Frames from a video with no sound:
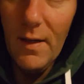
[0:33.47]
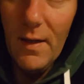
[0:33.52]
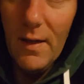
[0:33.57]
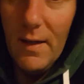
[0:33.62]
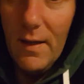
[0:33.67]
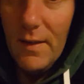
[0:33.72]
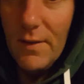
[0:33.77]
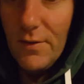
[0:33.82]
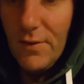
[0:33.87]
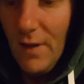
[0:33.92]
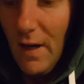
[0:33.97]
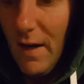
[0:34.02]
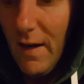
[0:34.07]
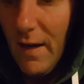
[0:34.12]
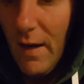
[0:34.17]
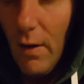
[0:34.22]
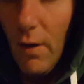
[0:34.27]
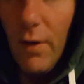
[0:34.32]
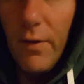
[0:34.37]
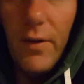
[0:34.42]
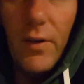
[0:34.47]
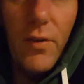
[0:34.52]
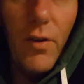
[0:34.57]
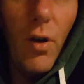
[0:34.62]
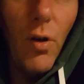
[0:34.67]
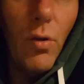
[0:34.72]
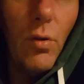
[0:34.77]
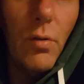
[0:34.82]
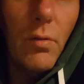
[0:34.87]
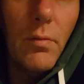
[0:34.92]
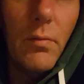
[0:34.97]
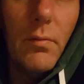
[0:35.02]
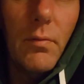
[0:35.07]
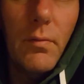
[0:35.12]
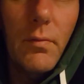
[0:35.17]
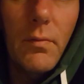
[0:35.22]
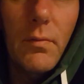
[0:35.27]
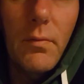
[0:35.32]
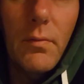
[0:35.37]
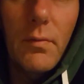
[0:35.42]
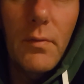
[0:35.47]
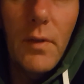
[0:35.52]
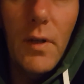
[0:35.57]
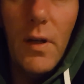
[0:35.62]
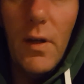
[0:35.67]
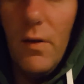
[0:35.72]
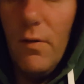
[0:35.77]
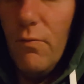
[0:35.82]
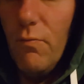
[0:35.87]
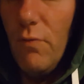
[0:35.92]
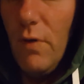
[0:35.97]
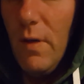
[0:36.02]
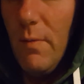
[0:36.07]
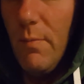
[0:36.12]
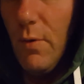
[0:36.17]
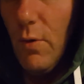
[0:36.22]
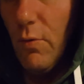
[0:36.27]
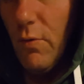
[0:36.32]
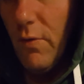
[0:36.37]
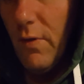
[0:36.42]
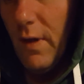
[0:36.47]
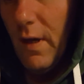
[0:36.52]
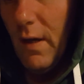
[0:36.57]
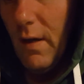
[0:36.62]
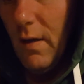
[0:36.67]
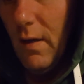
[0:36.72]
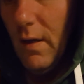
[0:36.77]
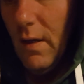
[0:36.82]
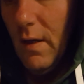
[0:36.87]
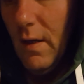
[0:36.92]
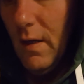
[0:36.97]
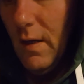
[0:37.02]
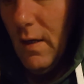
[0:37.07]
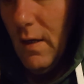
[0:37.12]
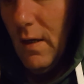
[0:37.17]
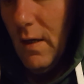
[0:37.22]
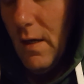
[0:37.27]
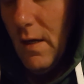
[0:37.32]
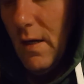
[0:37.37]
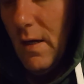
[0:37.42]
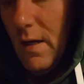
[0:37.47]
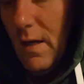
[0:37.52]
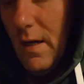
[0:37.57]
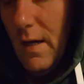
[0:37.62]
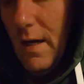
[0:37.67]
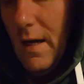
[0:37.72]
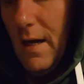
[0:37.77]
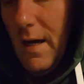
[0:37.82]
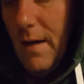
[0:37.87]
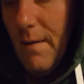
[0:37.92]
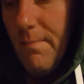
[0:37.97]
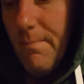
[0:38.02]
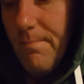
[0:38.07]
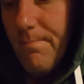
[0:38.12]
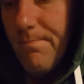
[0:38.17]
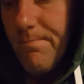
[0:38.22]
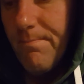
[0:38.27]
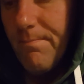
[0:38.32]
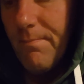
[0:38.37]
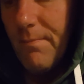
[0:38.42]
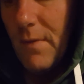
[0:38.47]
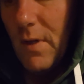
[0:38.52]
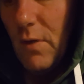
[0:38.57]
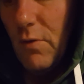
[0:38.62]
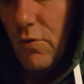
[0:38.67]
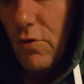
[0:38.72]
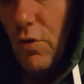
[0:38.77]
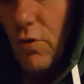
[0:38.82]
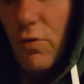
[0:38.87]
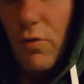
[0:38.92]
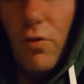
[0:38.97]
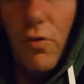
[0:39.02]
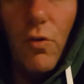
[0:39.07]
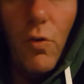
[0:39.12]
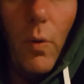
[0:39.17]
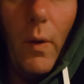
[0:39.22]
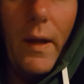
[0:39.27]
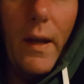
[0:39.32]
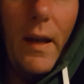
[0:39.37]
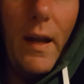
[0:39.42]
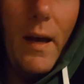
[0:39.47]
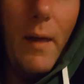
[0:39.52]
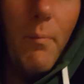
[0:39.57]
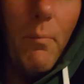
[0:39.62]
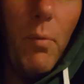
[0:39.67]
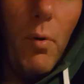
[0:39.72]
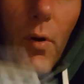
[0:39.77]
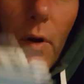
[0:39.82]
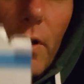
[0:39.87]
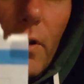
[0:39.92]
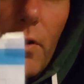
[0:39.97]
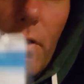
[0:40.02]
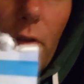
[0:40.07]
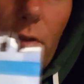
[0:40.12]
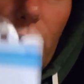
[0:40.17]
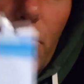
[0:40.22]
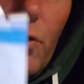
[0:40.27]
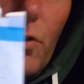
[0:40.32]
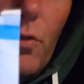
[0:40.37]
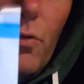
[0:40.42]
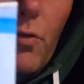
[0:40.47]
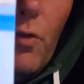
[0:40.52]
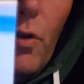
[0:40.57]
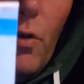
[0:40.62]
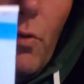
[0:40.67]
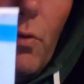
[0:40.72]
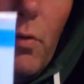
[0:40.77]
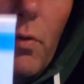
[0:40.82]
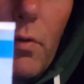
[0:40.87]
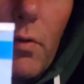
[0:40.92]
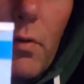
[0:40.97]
uh, started out on this whole uh, reboot thing. Um, it was 229.22